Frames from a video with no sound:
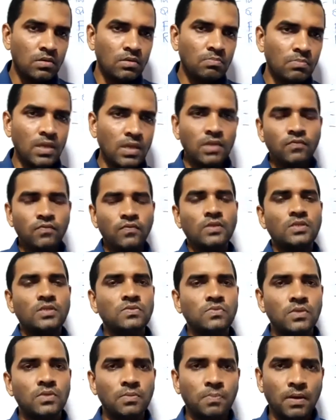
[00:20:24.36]
benefits
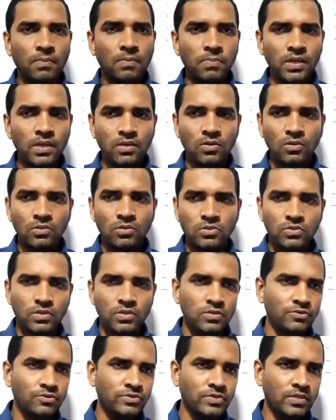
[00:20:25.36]
for the public or to the
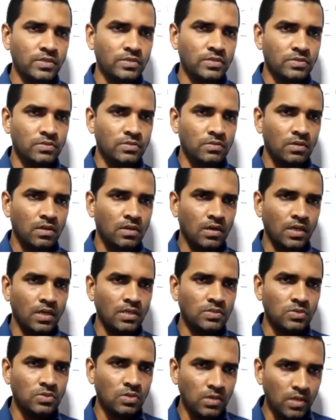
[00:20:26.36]
users,
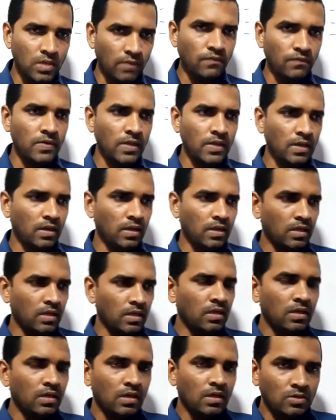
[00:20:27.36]
right? So
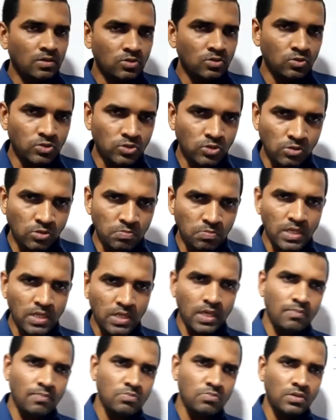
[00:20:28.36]
definitely you should be
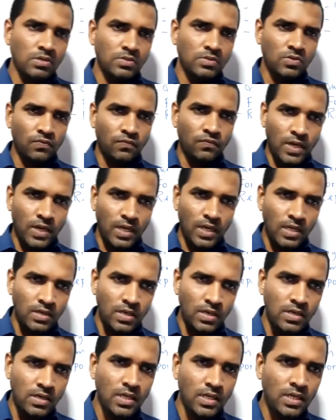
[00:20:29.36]
able to find
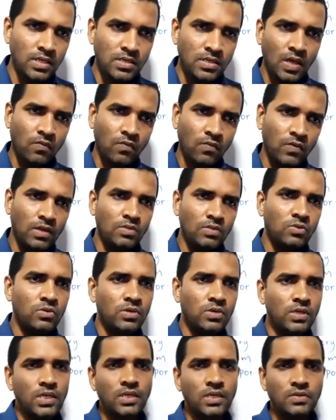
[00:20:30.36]
the data when you
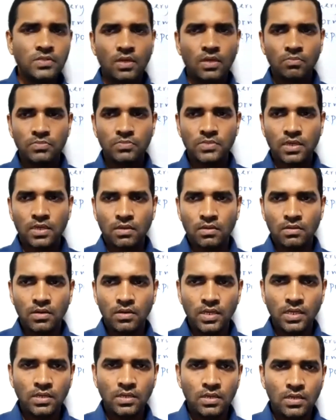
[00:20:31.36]
need something,
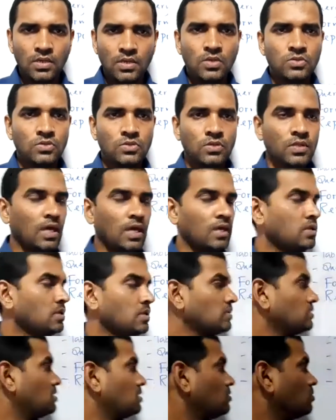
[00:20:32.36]
right? So that
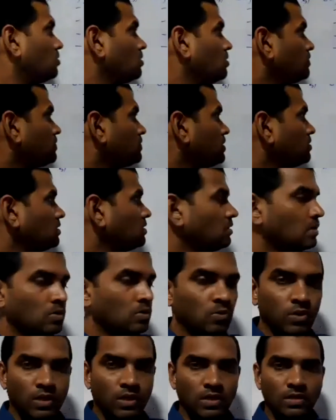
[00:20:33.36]
is role of the
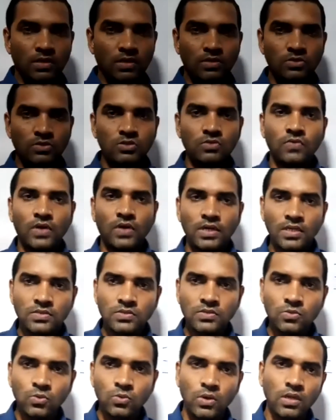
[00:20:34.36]
query. So what
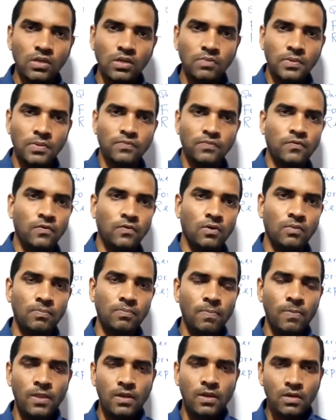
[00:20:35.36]
does query
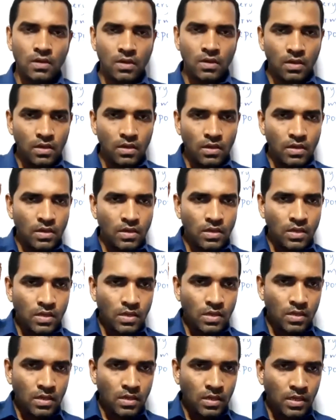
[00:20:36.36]
perform?
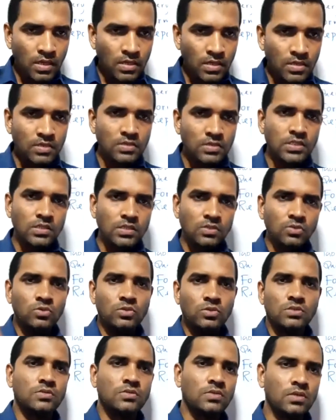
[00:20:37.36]
It is
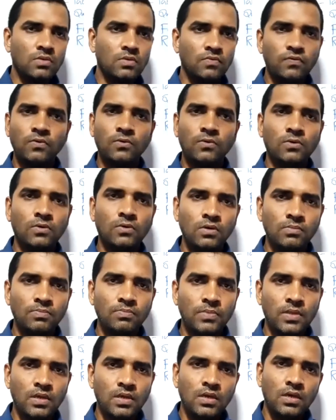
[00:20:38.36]
used for
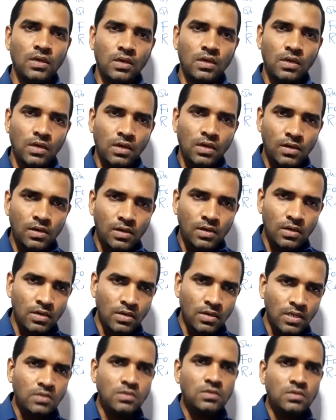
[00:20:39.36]

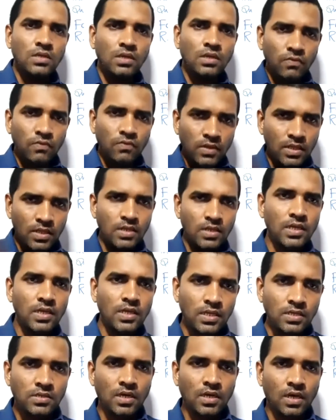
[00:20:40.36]
retrieving the
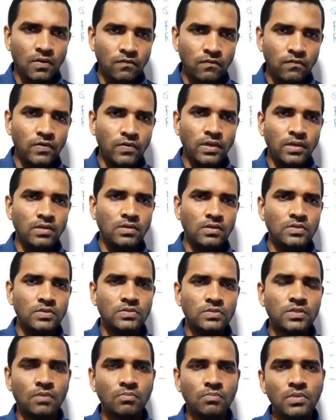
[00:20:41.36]
data when
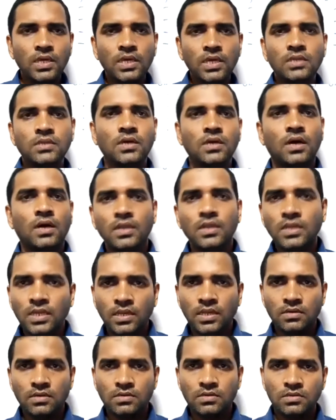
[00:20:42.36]
some data are
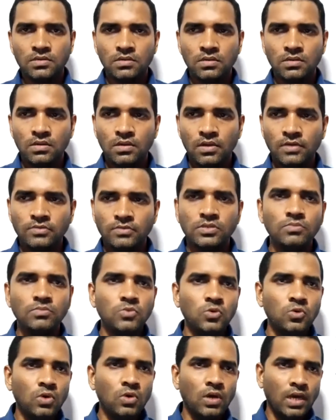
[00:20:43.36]
needed. Assume
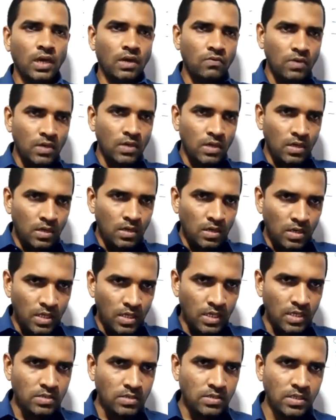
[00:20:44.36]
you have
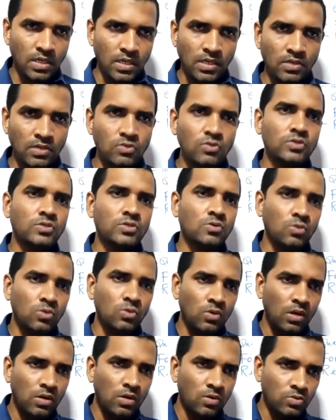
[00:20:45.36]
data in your
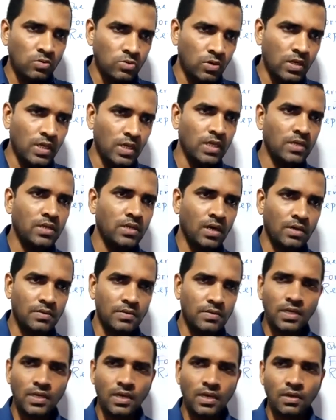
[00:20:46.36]
school, your data are
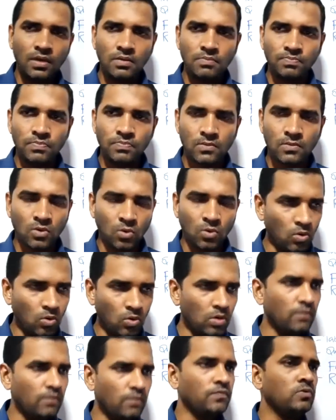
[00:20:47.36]
there,
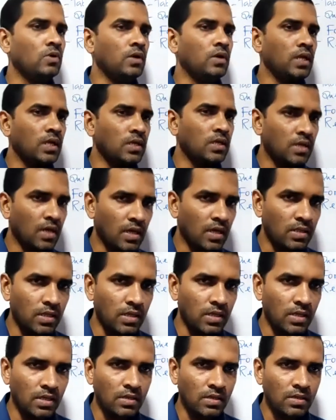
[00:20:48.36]
all of your data are
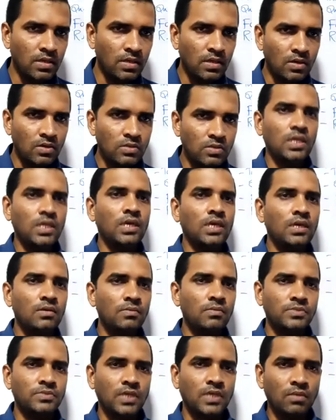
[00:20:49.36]
there,
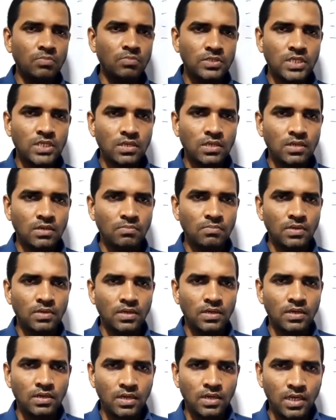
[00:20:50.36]
names, admission
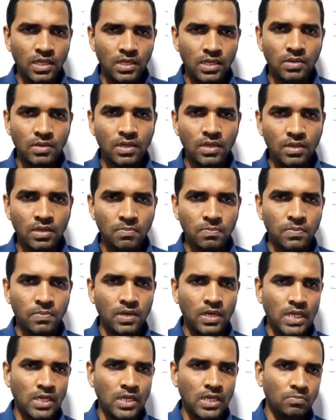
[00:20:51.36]
number, right,
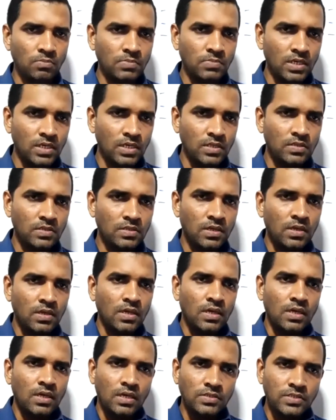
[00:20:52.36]
date of birth,
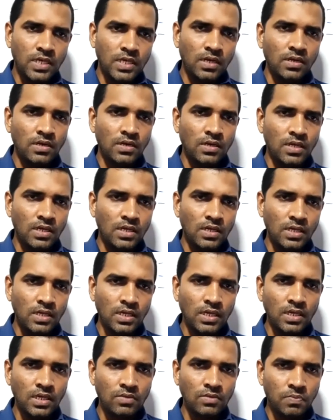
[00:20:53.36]
gender,
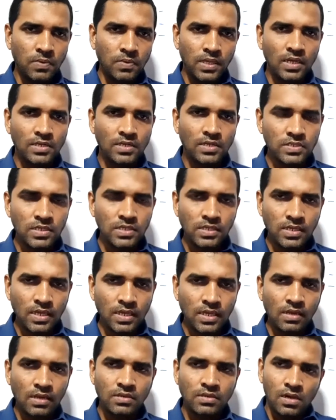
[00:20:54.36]
age, parents
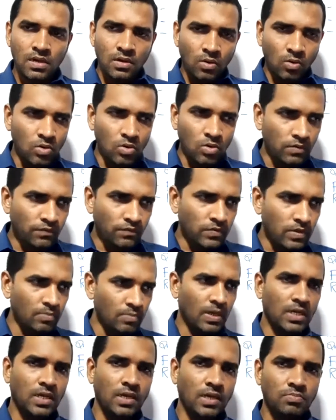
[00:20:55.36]
detail, all of them
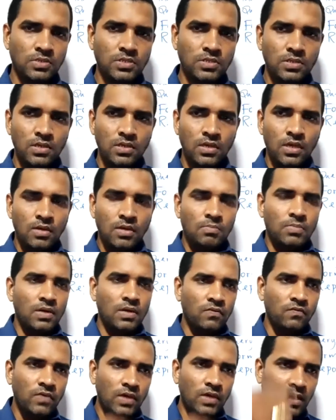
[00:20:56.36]
are kept.
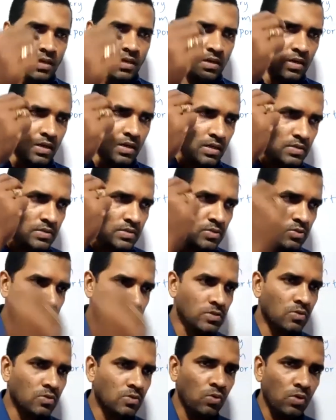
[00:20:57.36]
But when your
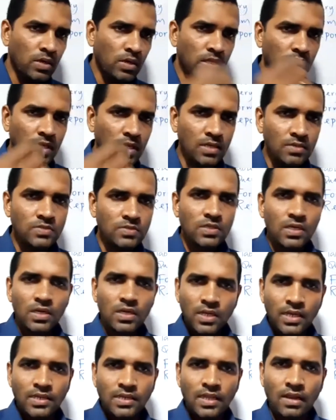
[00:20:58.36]
school needs the
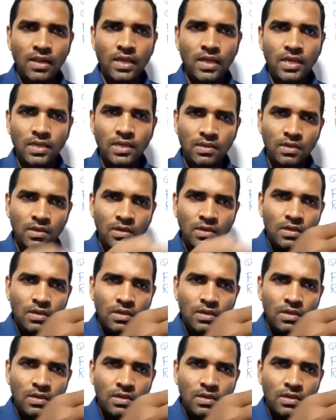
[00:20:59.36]
data like